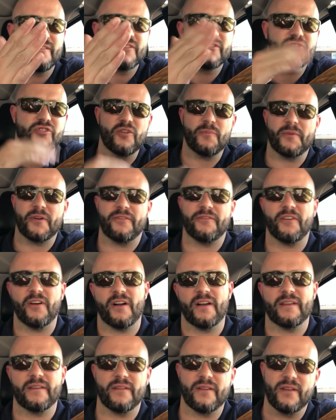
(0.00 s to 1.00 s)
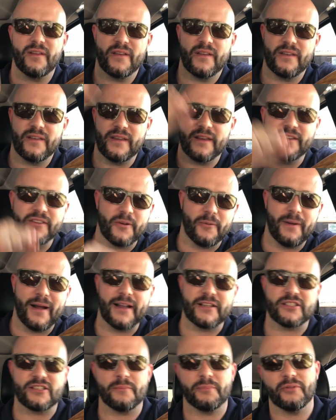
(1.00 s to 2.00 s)
Super fun. You get to
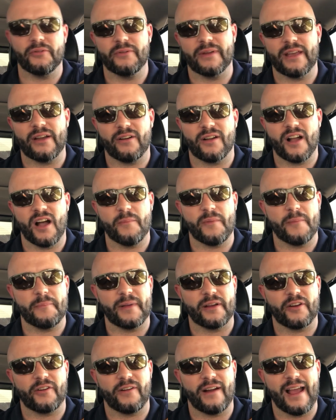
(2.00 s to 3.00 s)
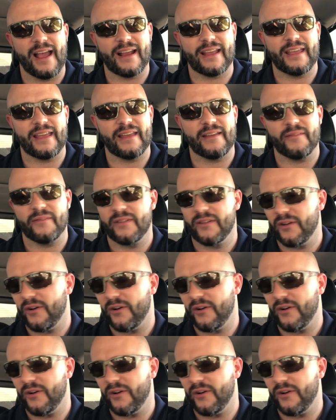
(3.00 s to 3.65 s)
watch the bluegill come up and crack it.